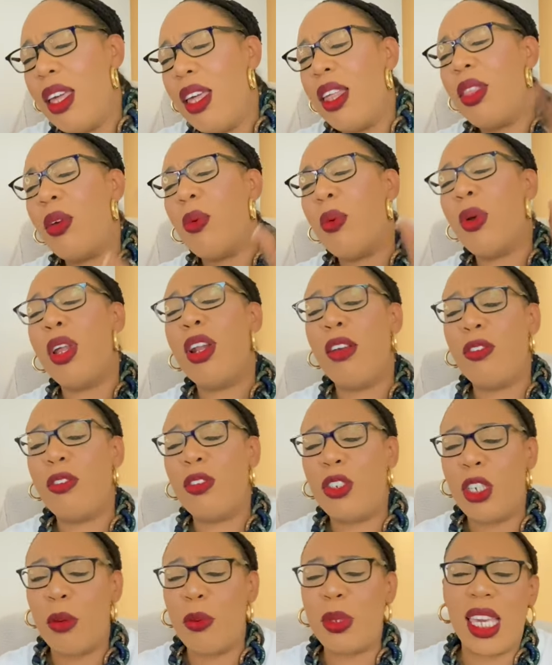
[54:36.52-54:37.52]
There were
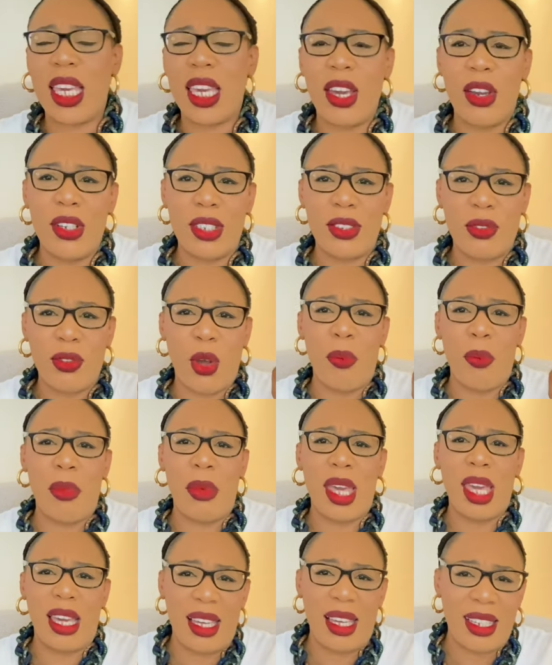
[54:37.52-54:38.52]
enough jump scares for
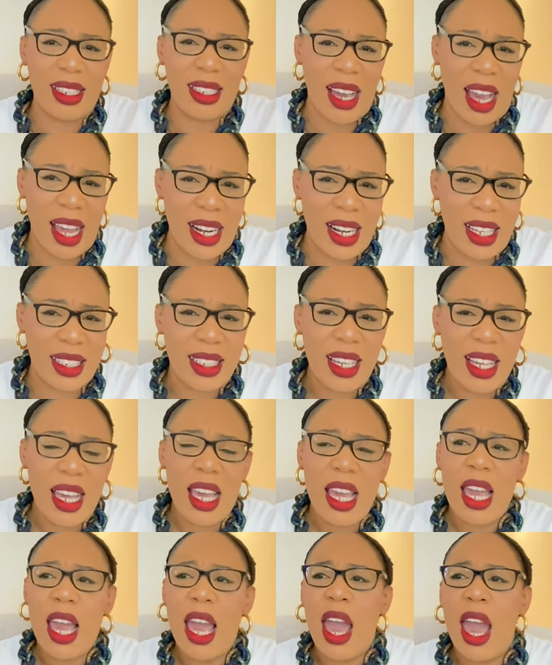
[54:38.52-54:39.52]
me.
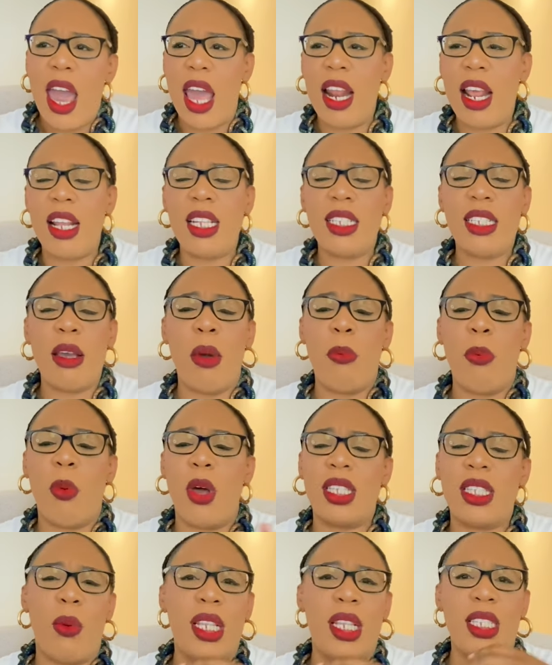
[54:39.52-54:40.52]
And anytime I
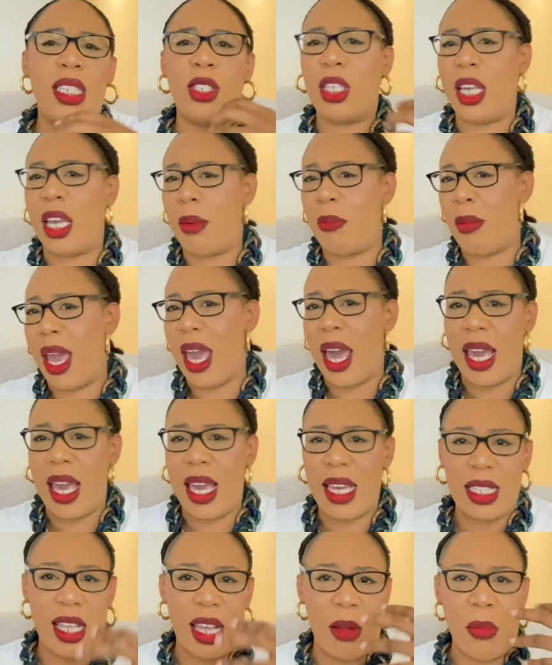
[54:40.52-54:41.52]
paused, I went to take my
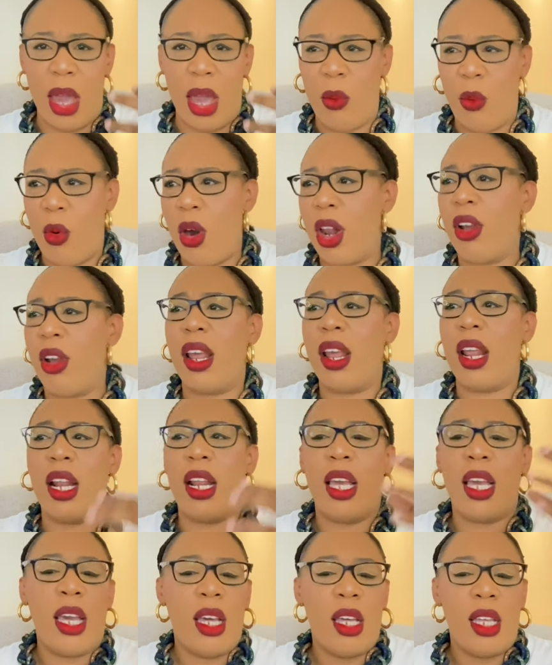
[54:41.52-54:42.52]
ice and my water. And
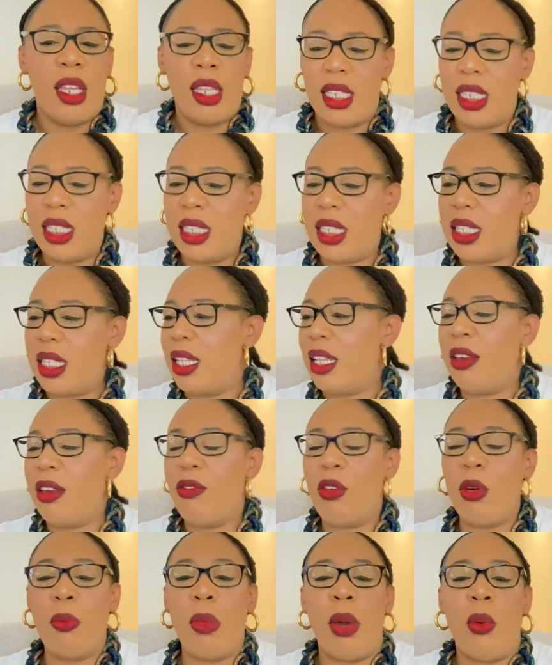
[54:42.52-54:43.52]
listen,
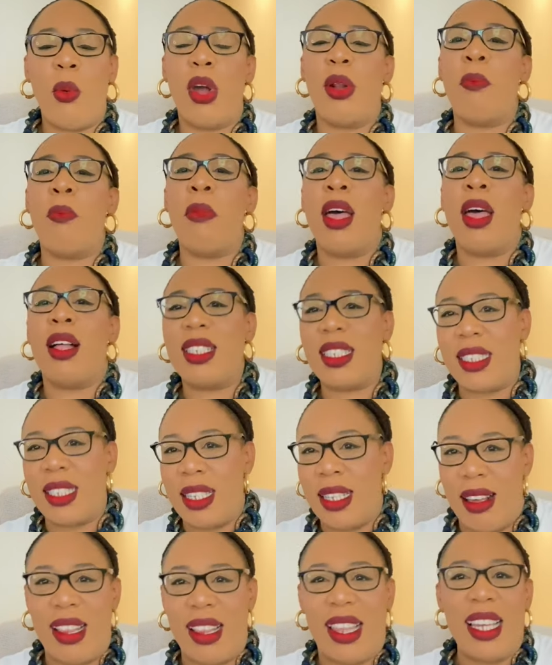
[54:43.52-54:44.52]
even my water
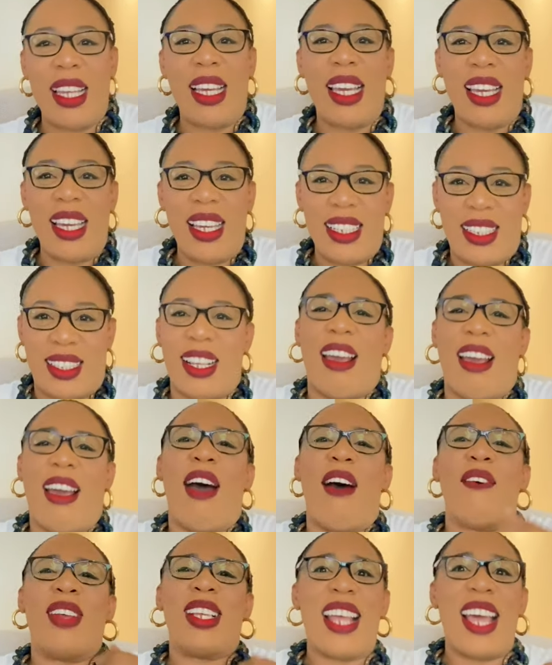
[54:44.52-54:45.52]
melted, the heat.
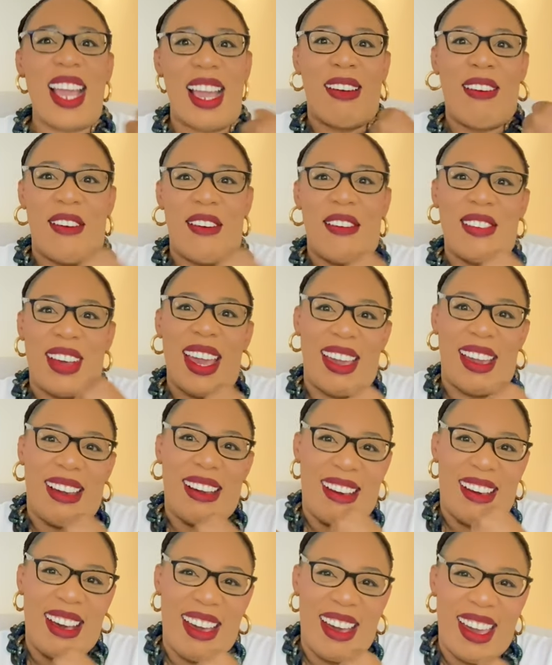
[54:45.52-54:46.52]
I was like, oh my
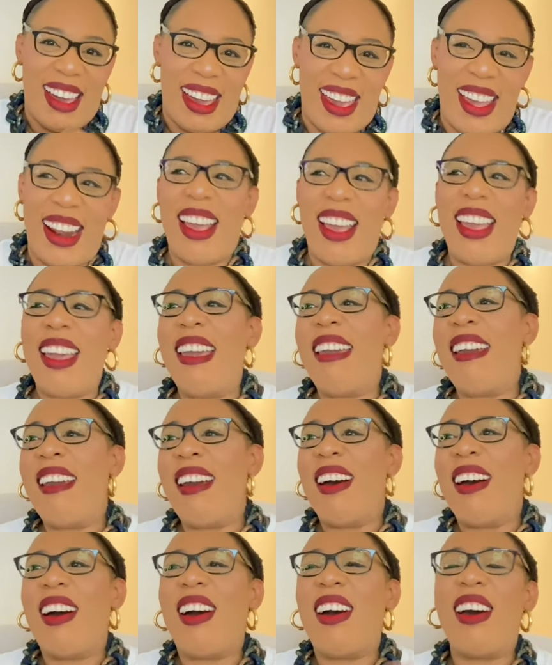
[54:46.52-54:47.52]
God.
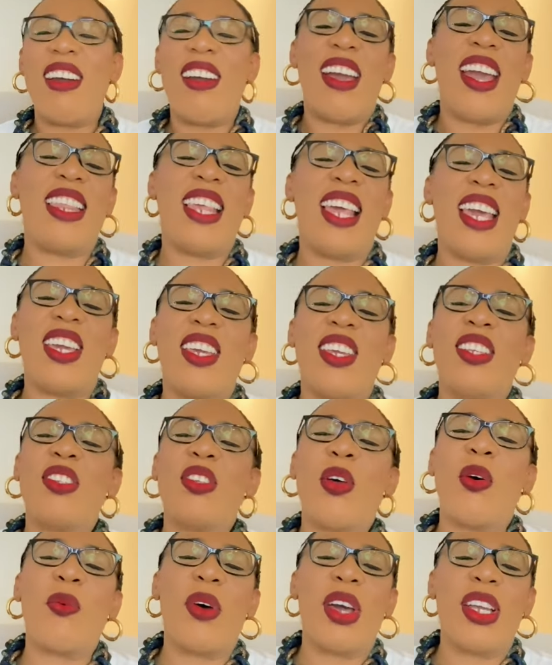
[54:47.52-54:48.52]
it. All right, thank you
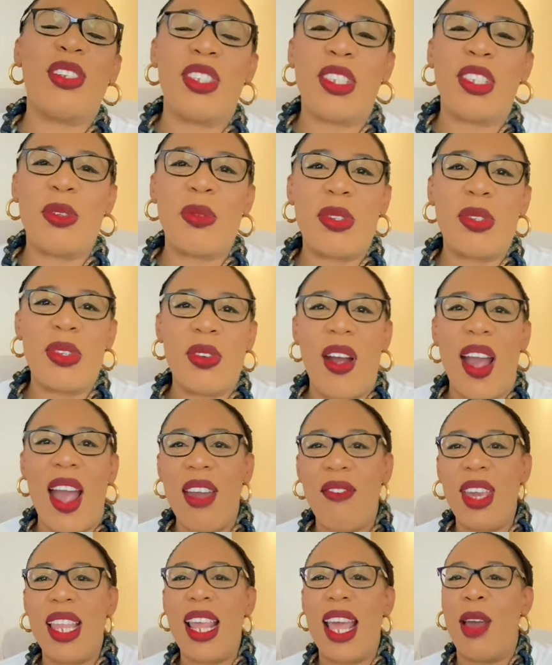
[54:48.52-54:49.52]
so much for
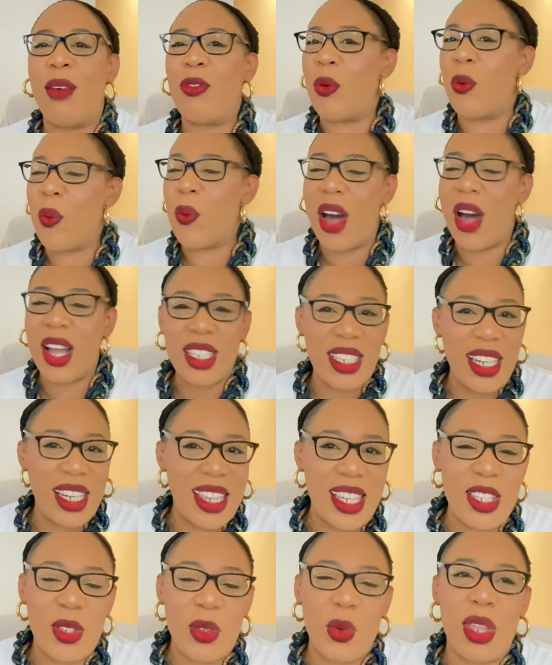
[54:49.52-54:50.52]
subscribing and for watching
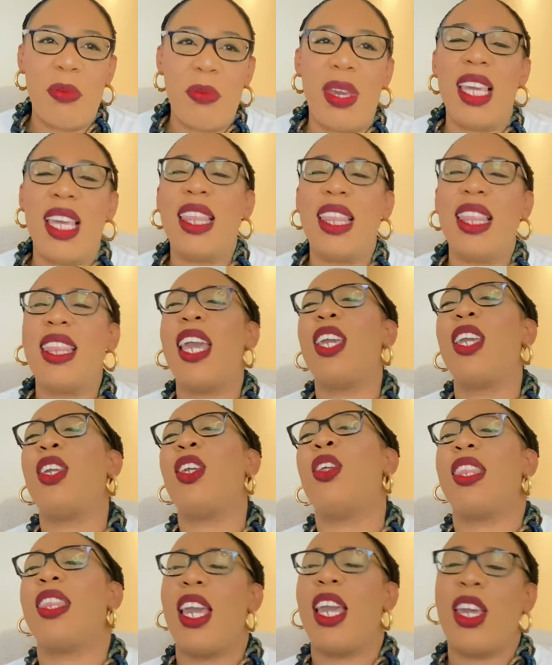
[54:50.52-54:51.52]
this with me. Thank
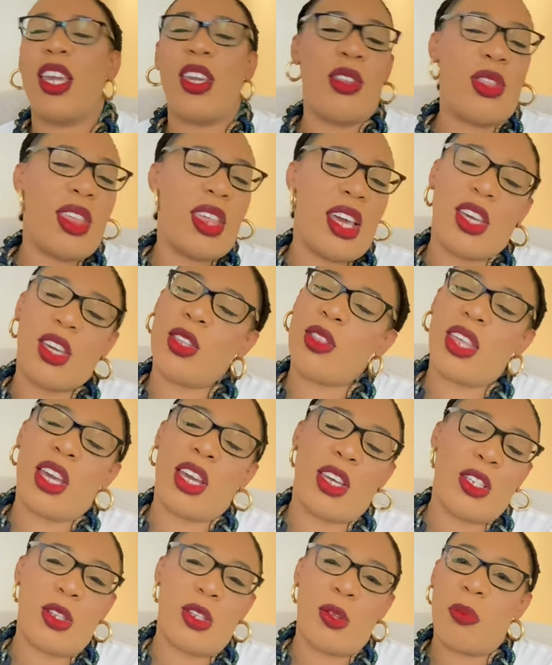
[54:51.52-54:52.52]
you, thank you, thank you,
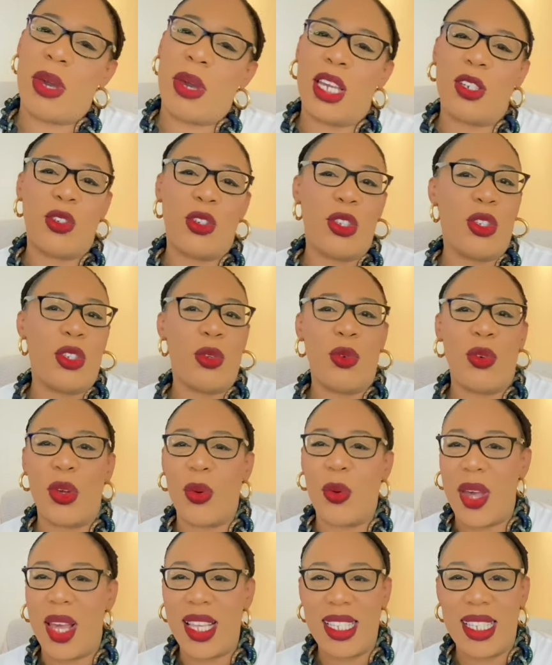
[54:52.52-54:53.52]
thank you to the patrons who
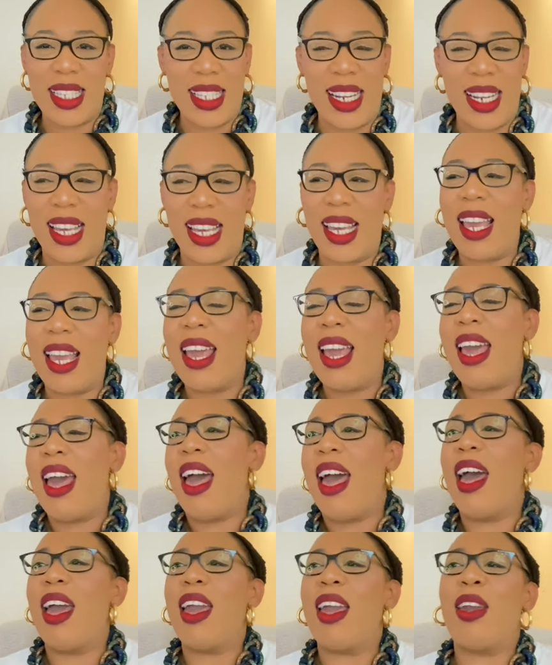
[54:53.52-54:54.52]
requested it.
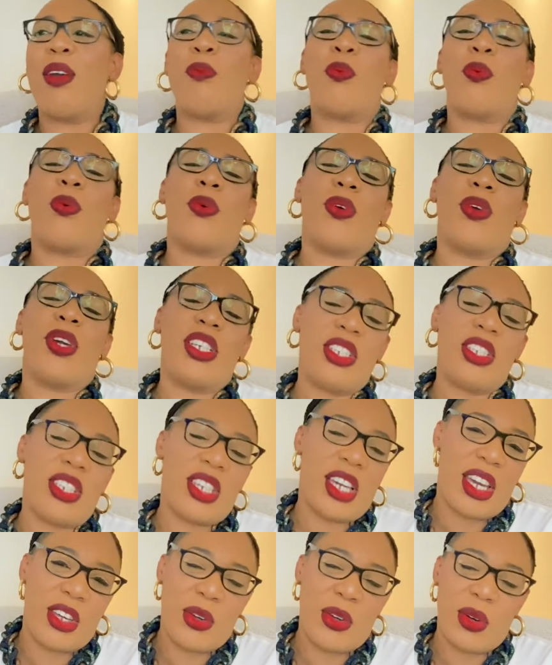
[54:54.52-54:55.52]
I
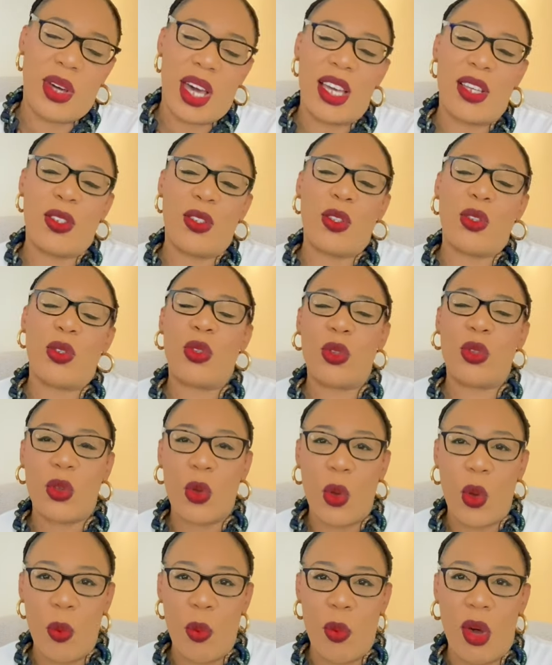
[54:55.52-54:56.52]
appreciate you guys
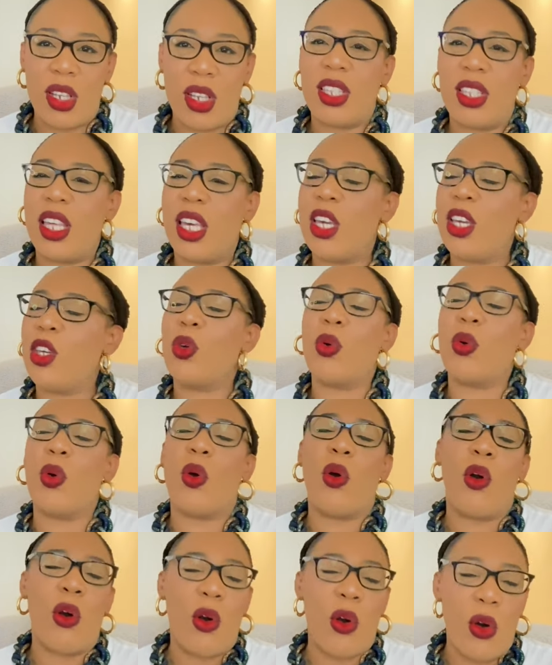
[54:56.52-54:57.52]
so much. Thank you
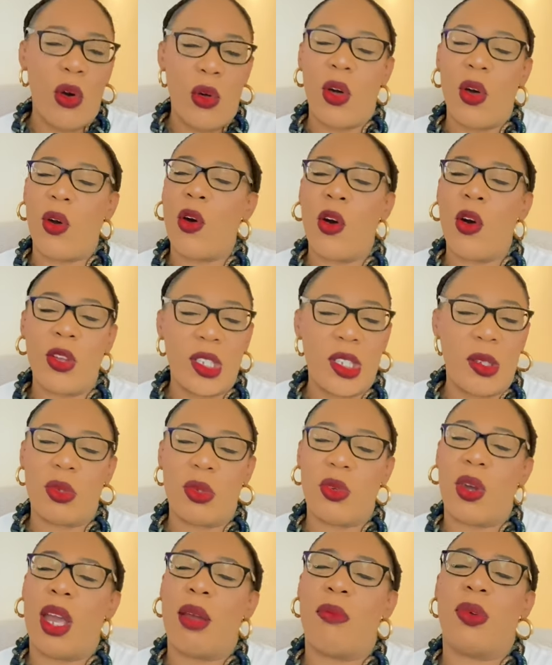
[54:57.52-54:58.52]
all
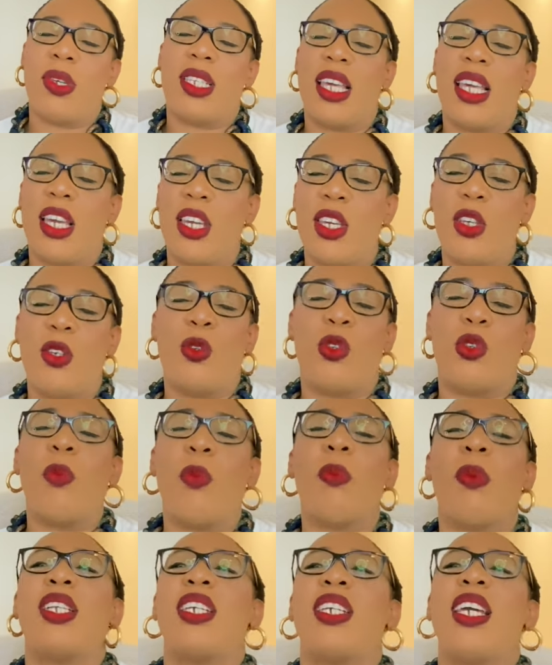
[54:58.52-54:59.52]
subscribers. Thank you so
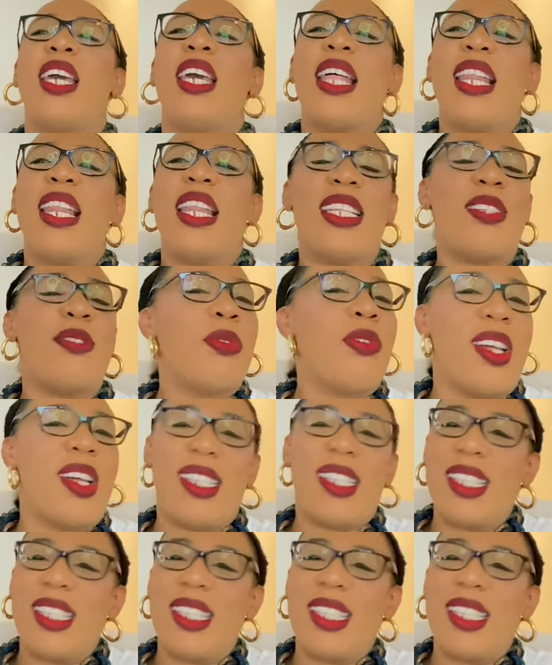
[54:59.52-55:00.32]
much. Let's move on